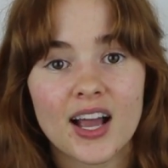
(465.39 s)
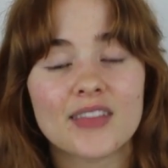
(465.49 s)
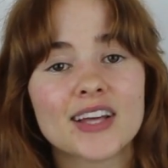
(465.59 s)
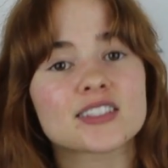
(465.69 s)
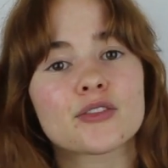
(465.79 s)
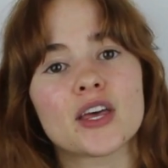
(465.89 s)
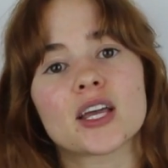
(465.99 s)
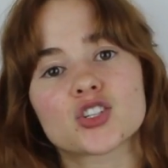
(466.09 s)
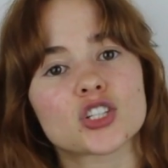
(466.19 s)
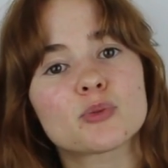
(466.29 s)
And that's the
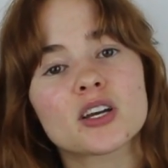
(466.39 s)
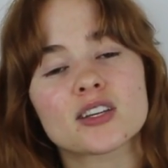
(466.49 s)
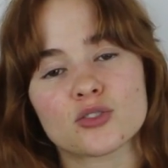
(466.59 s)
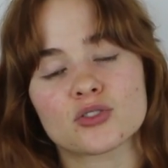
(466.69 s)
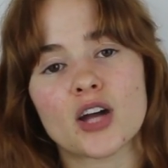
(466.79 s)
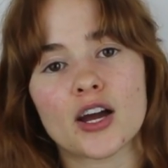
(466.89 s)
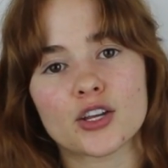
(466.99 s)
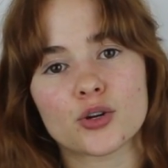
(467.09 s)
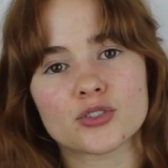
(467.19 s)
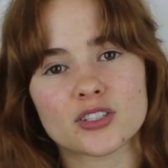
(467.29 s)
thing, just because there's not a
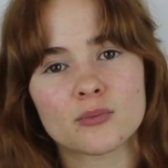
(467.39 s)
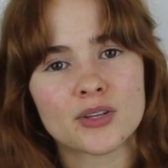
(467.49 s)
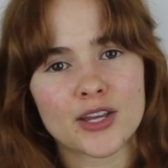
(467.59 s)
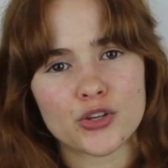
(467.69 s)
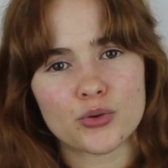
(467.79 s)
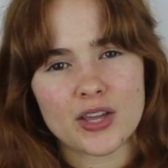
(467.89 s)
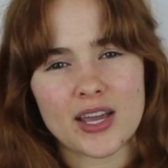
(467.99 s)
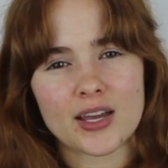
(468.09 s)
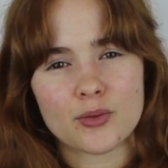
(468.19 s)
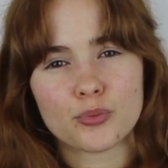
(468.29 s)
cure doesn't mean that you
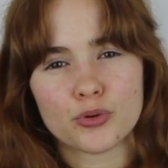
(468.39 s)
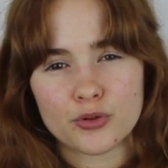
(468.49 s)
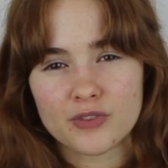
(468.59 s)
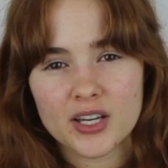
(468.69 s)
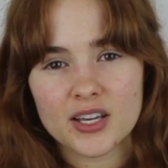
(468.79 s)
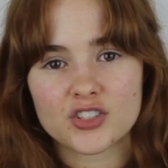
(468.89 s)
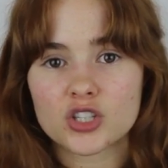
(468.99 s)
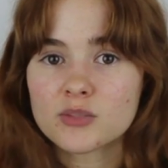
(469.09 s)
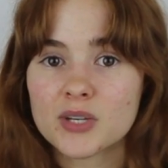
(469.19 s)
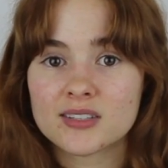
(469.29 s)
can't improve it. It
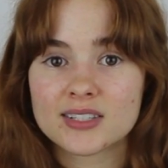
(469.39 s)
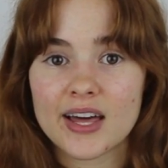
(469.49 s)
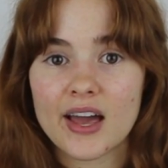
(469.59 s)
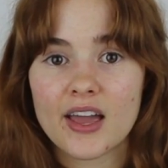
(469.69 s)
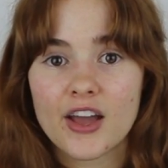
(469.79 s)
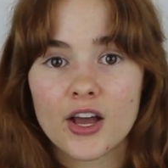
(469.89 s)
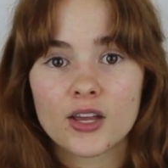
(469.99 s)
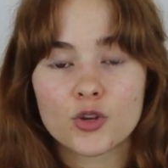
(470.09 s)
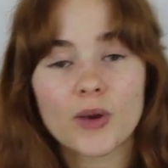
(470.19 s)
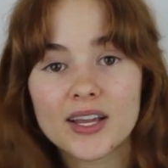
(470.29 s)
just means that
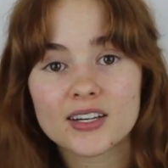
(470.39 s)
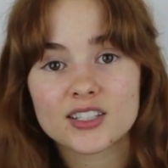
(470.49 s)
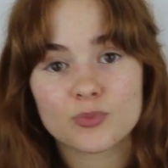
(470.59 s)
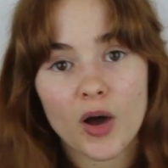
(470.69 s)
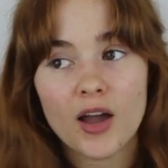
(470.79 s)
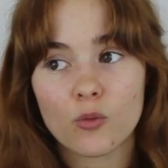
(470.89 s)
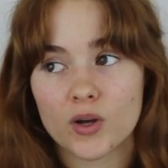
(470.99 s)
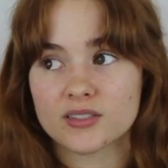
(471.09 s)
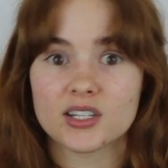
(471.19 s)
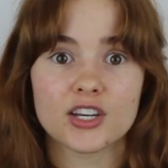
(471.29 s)
you might get a spot
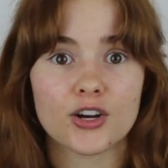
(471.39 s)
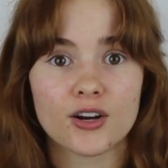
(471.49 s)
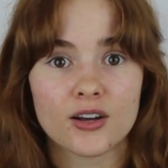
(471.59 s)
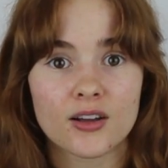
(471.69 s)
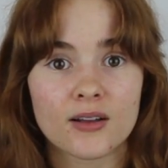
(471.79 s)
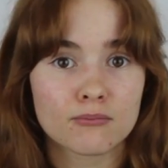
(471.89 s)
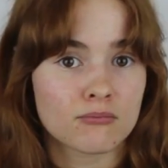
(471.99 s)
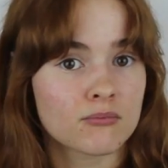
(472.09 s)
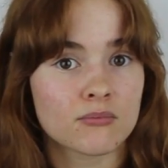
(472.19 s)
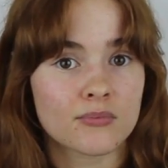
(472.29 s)
once a year.
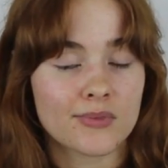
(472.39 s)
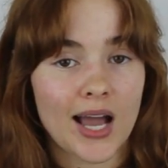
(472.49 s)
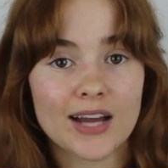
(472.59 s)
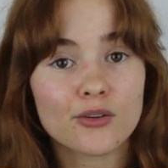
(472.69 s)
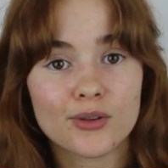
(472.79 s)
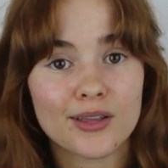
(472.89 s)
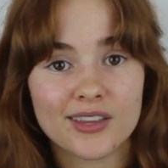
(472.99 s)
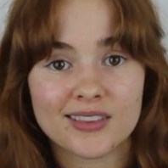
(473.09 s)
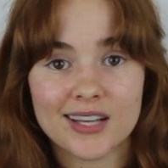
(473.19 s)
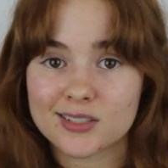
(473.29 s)
I don't really
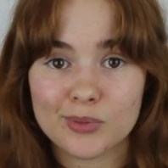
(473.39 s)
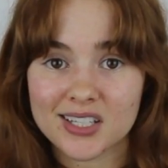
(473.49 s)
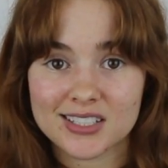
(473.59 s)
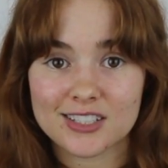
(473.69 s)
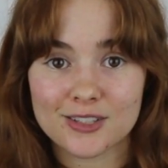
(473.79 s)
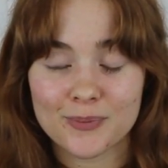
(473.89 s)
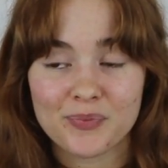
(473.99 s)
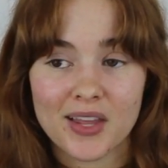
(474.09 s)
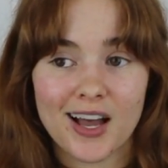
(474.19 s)
think that's a big deal.